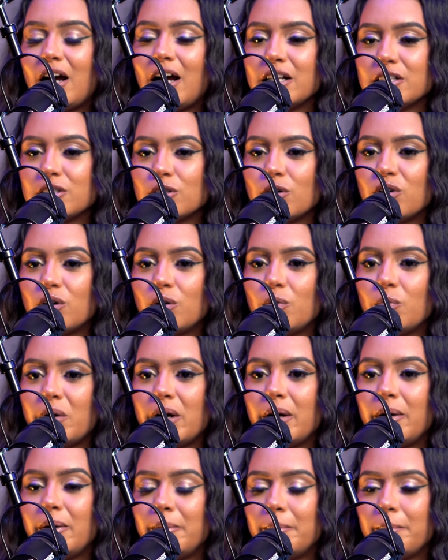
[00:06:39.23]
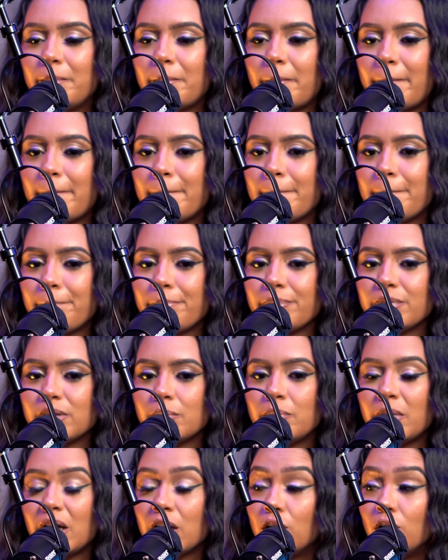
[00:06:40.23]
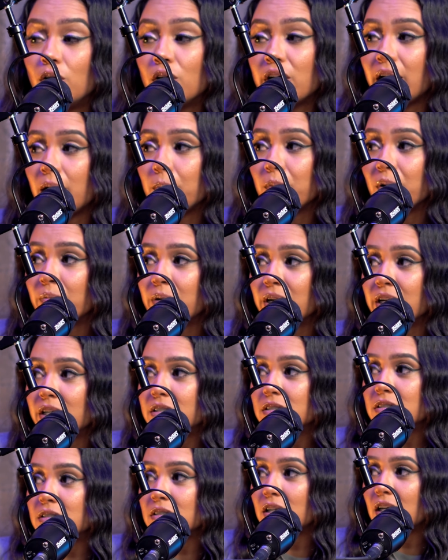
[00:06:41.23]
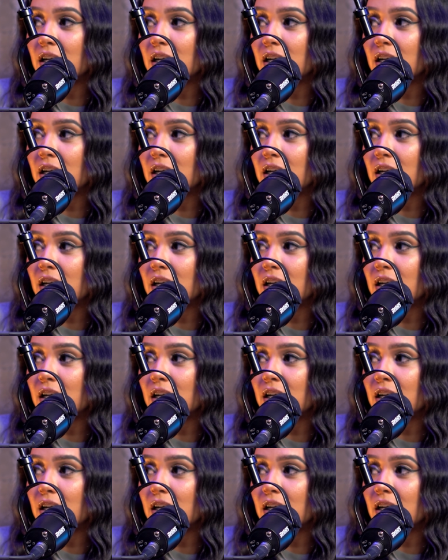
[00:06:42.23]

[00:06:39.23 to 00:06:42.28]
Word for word: I told him what my gold camera was.